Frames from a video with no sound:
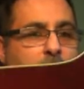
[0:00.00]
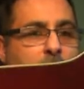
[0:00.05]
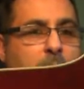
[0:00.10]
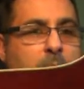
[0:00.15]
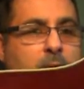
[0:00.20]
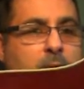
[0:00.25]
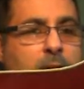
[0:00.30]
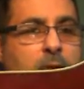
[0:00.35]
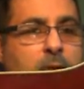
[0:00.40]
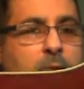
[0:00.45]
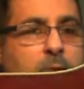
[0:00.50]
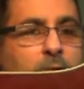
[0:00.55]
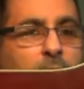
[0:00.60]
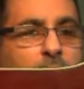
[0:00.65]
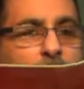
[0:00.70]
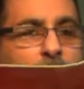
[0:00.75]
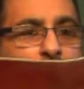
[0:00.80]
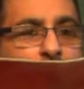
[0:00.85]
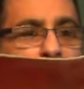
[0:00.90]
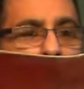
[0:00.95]
be using
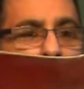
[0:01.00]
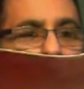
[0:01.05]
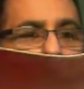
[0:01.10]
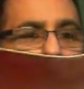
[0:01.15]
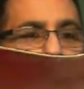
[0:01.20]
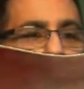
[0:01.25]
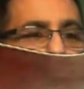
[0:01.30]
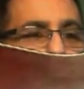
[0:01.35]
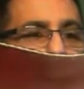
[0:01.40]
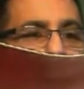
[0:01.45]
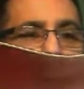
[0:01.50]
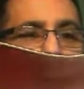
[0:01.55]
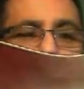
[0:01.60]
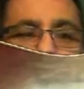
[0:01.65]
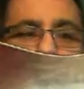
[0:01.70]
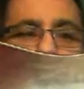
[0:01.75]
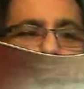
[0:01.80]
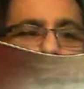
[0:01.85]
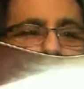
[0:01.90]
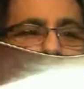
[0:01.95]
such a guitar, but
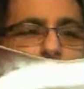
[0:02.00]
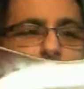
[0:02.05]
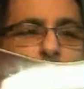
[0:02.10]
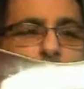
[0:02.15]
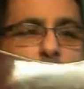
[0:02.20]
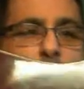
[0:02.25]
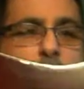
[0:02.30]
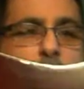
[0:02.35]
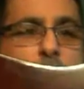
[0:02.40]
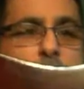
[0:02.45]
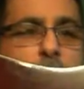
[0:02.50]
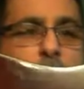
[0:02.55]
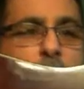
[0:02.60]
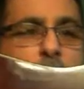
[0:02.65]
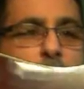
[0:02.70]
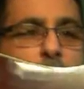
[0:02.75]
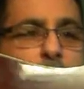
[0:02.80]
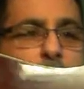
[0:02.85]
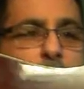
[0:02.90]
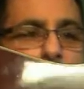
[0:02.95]
I
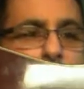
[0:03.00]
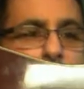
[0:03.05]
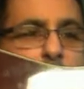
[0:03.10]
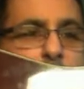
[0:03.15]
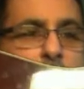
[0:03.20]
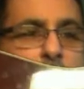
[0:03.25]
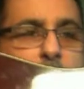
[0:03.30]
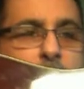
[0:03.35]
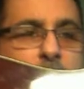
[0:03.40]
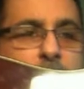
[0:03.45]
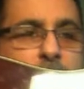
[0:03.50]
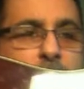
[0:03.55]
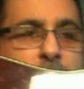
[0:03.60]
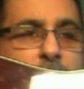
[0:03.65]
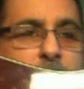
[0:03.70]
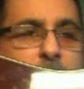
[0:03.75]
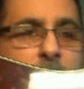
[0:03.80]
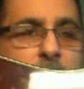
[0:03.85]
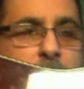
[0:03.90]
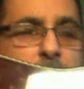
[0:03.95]
never heard one complaint
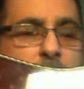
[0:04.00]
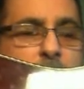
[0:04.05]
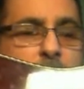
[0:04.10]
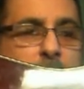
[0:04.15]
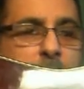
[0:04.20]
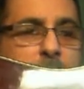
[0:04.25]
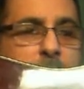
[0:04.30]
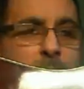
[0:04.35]
from anybody.